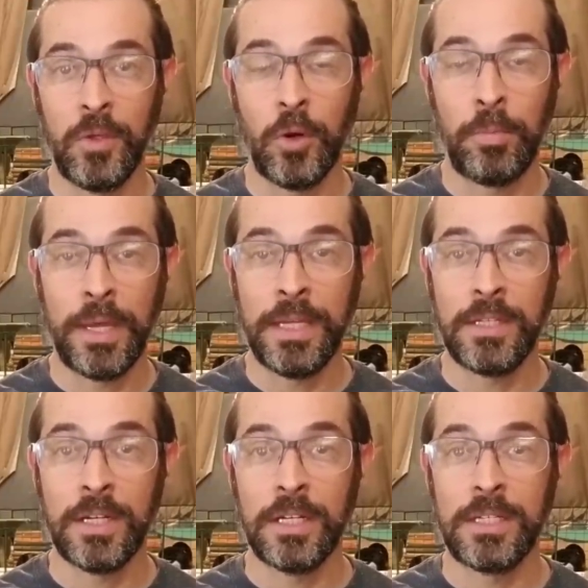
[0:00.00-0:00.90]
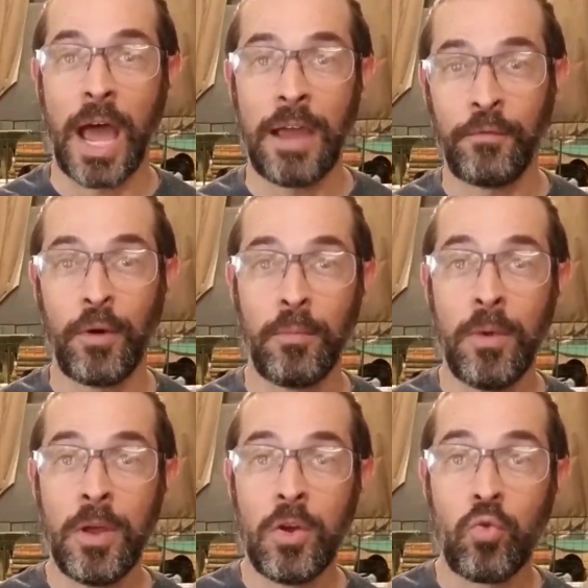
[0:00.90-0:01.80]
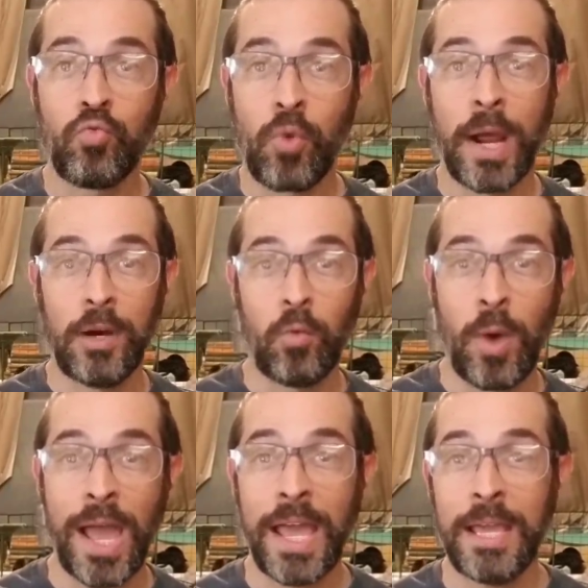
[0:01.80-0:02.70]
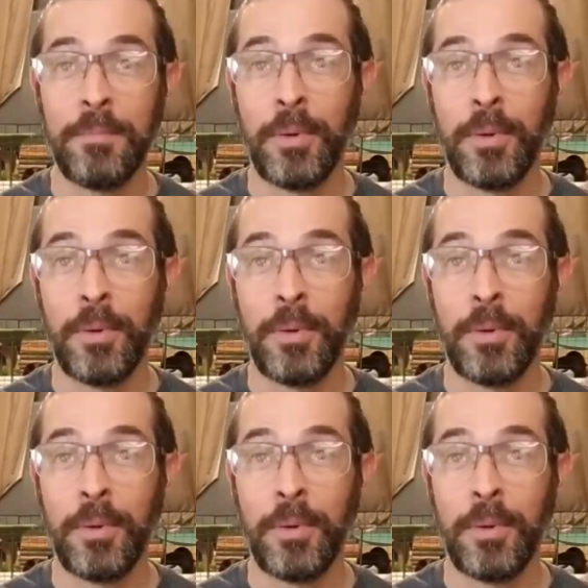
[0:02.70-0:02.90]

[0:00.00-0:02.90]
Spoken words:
your piggy's gonna die from right away,